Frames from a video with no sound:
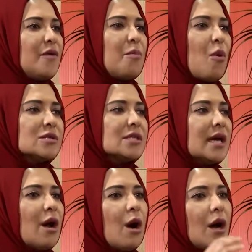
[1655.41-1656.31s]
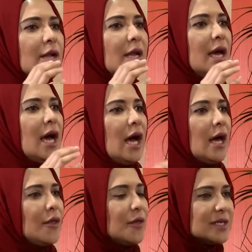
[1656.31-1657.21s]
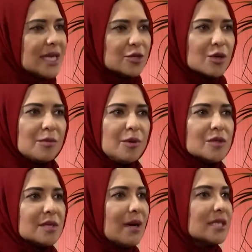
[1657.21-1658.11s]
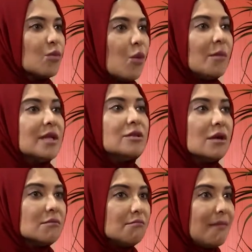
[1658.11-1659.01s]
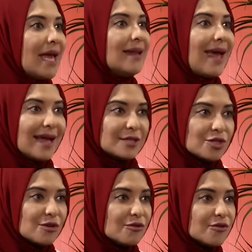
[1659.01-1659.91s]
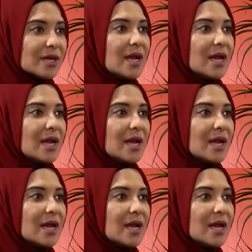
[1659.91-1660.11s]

reporting on uh, the sexual abuse amongst women, mm -hmm. men, and children.